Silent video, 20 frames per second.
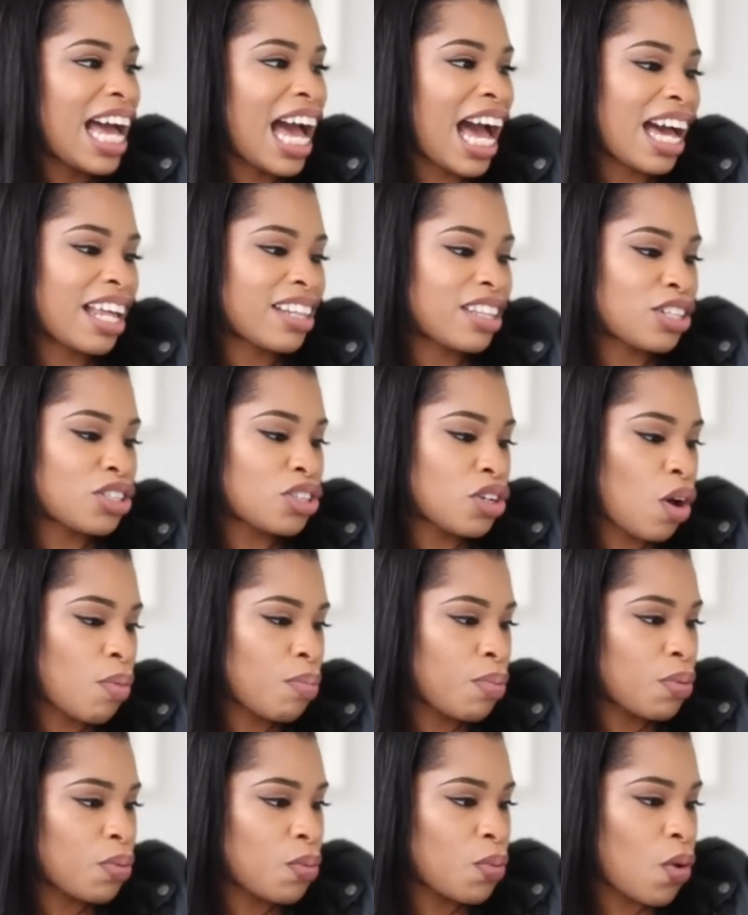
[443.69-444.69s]
And the
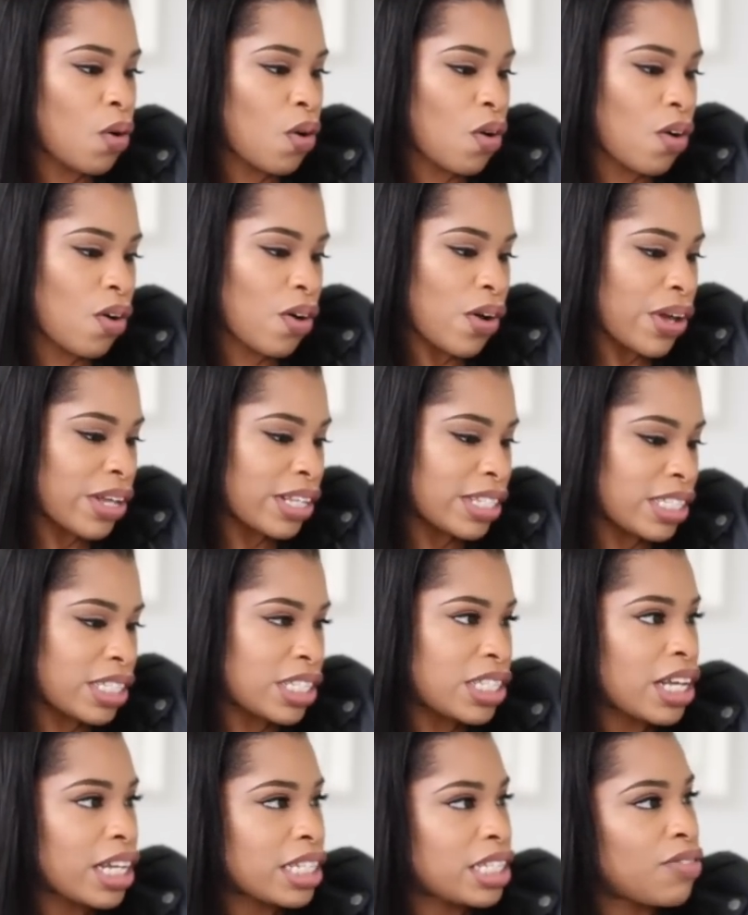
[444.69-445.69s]
top
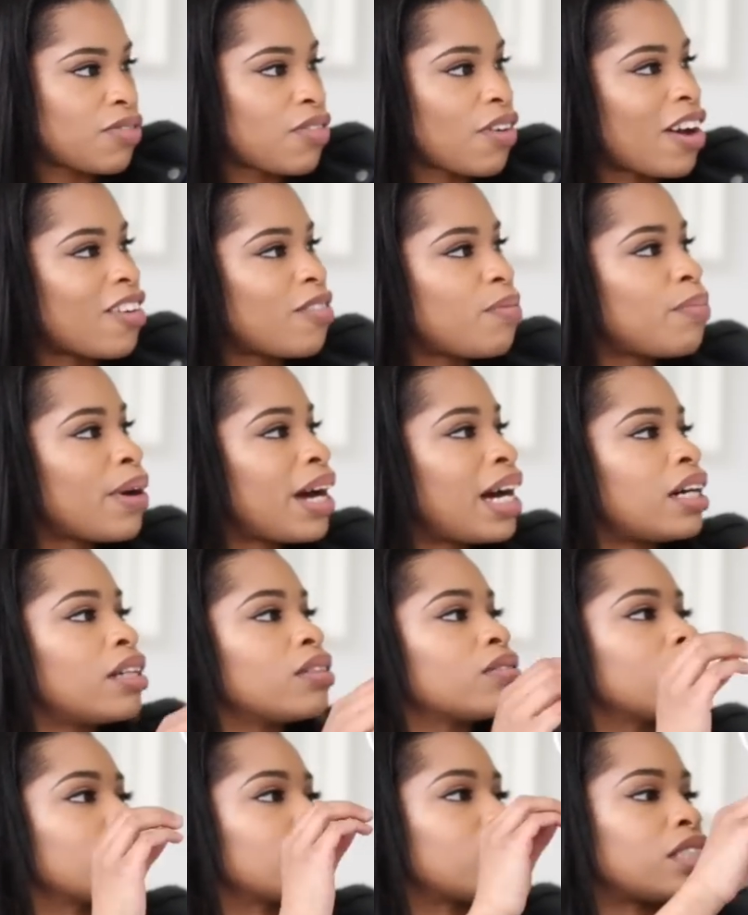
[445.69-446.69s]
was
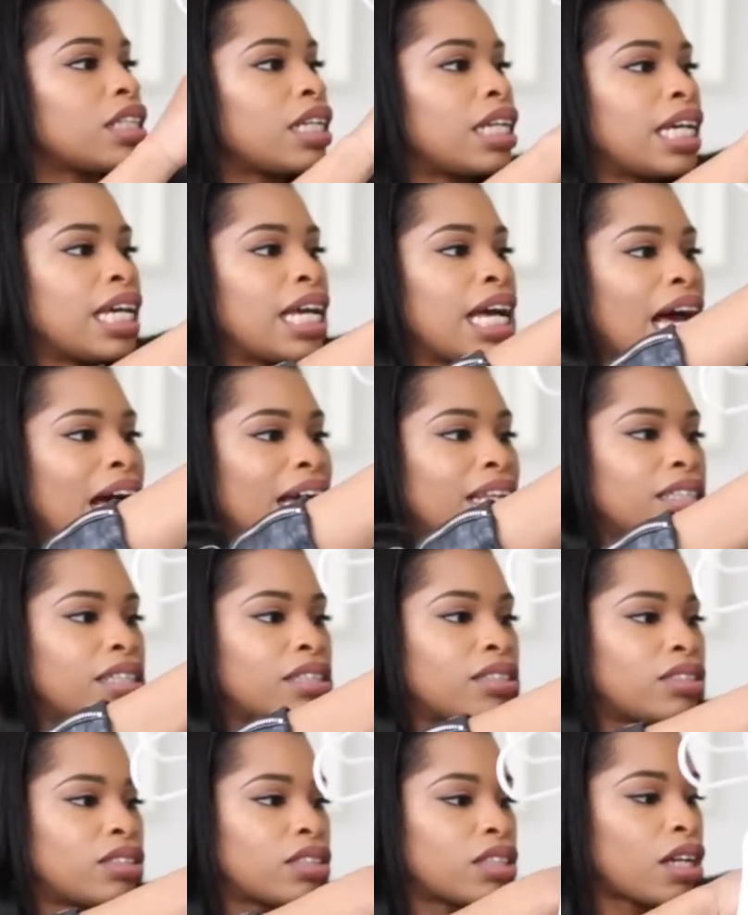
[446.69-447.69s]
£35 and
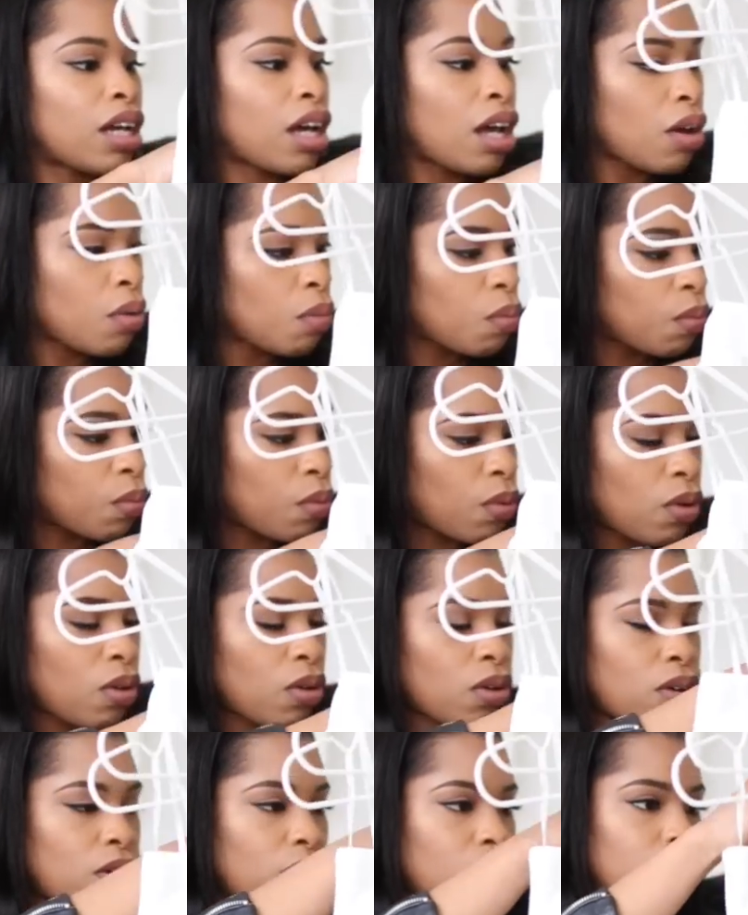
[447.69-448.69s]
the skirt
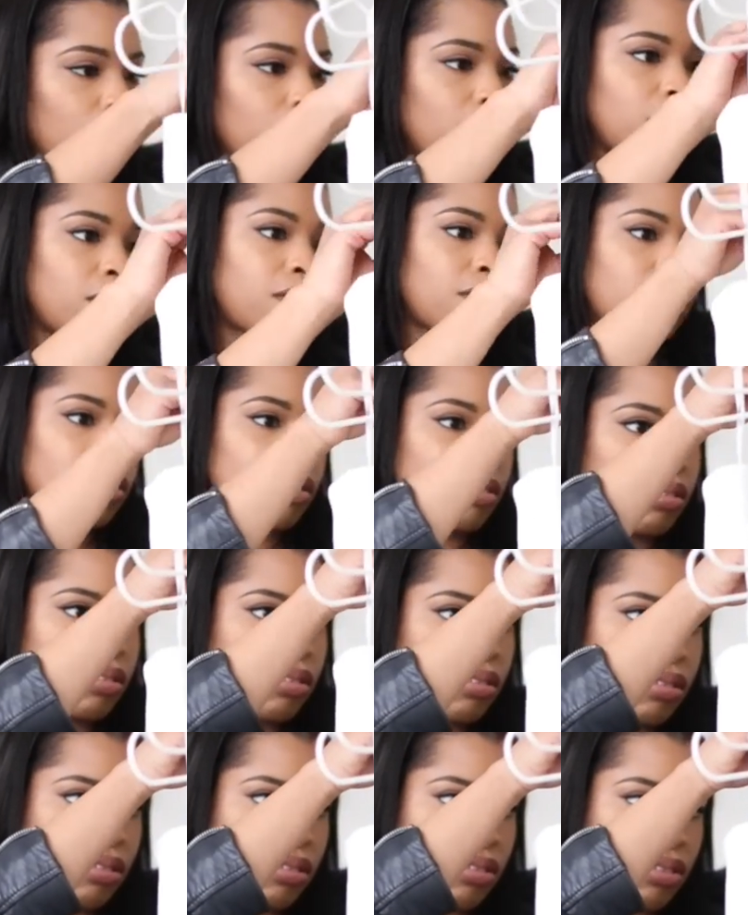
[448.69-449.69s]
was
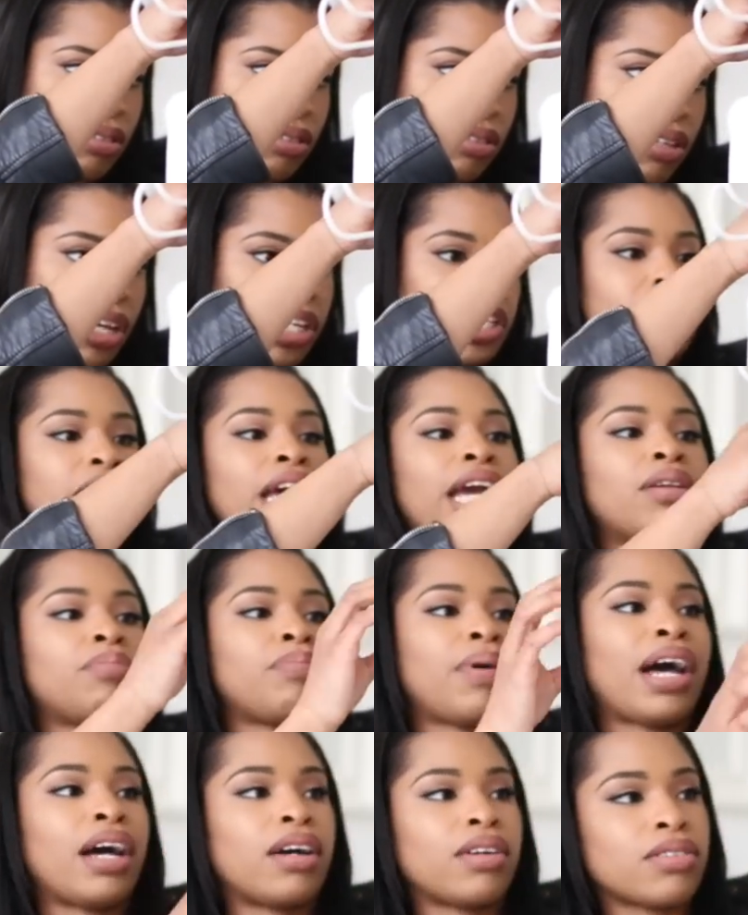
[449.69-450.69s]

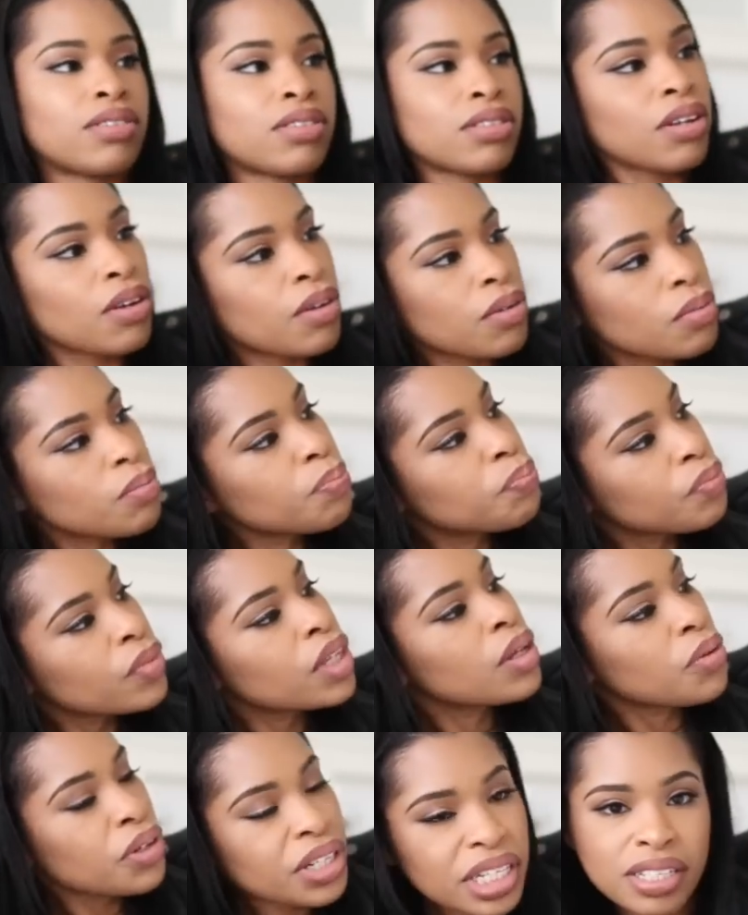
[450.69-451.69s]
£38. So
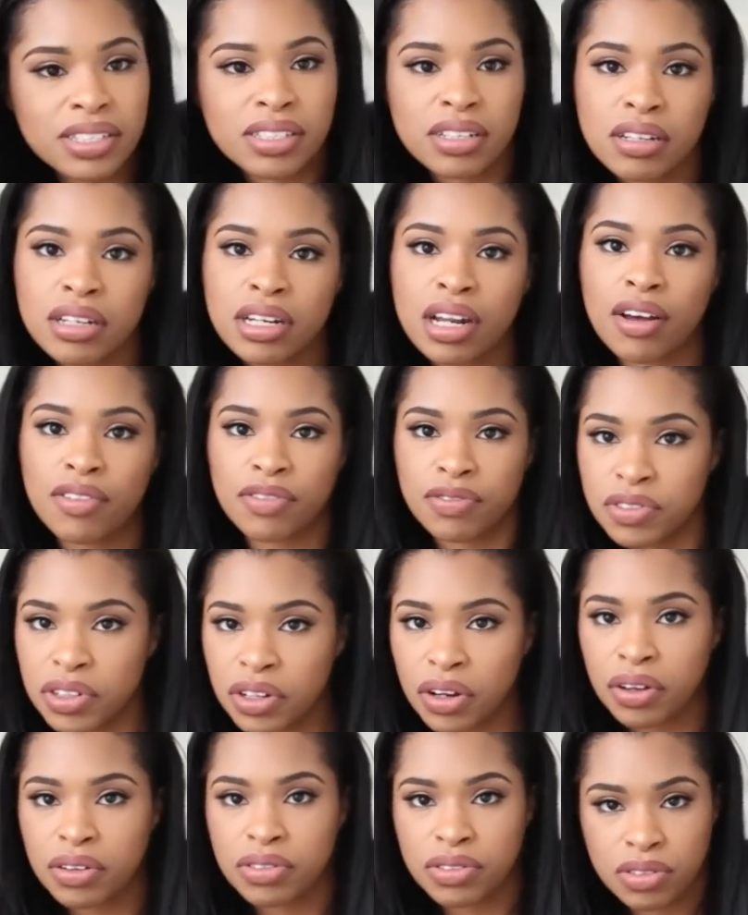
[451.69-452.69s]
decent enough,
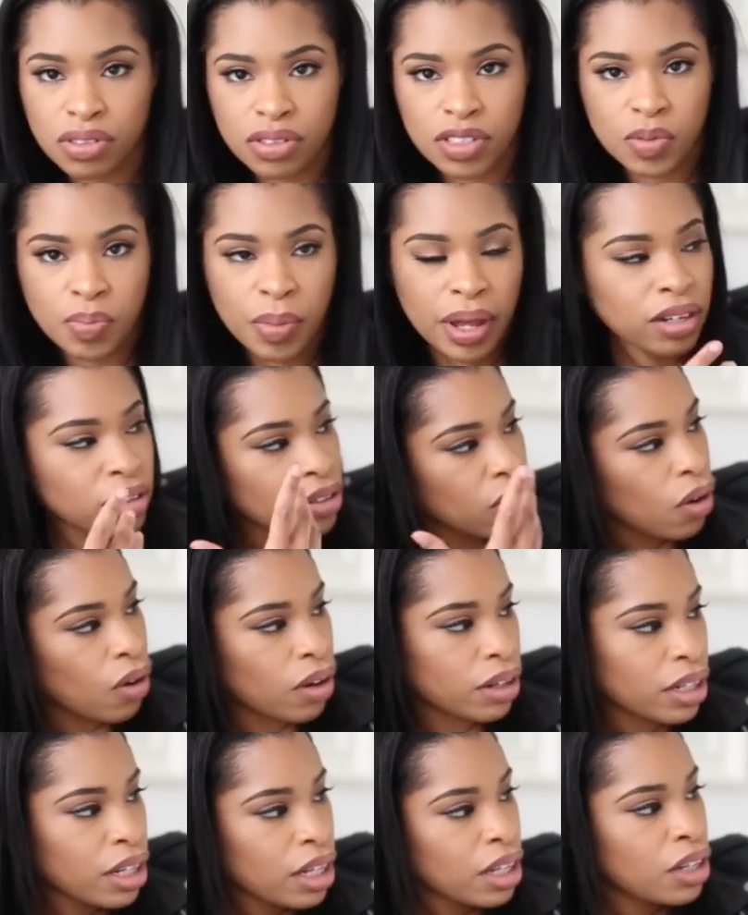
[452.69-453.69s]
you know, to spend
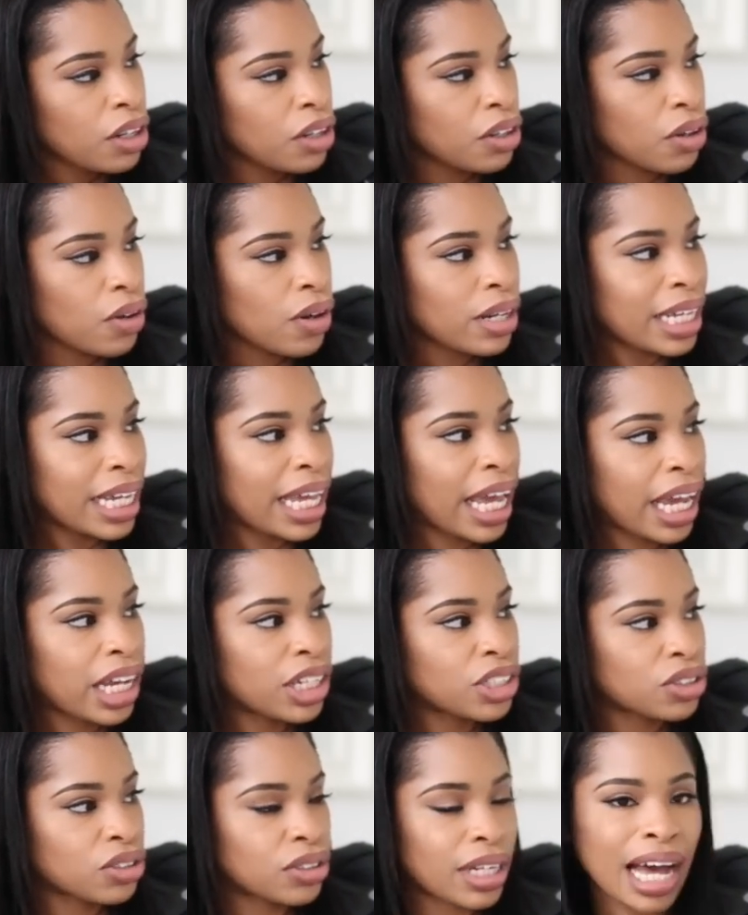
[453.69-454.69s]
on you know an
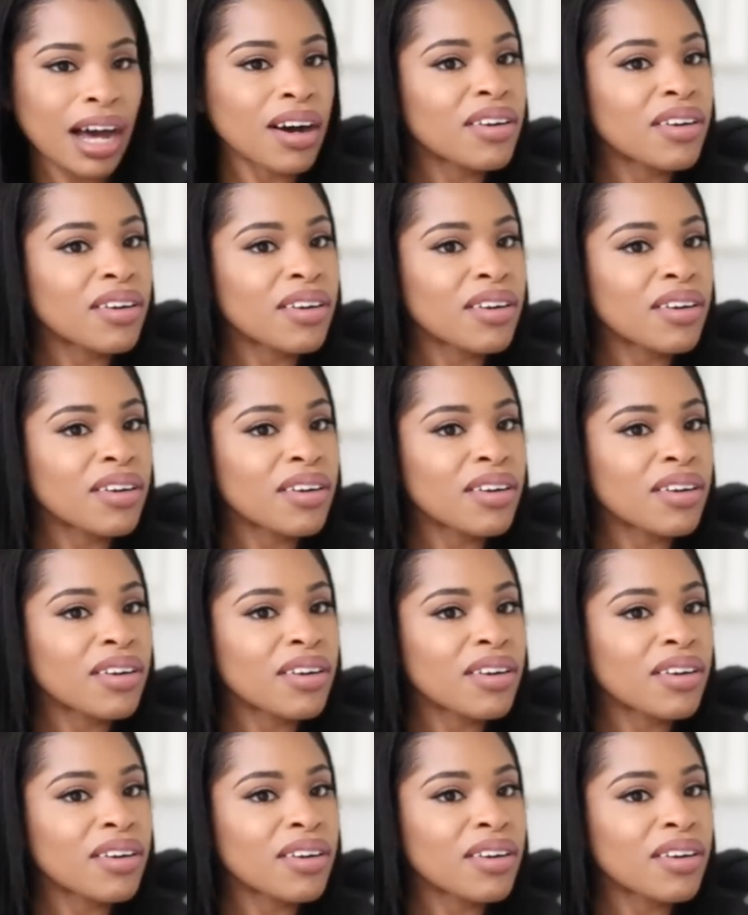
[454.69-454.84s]
occasion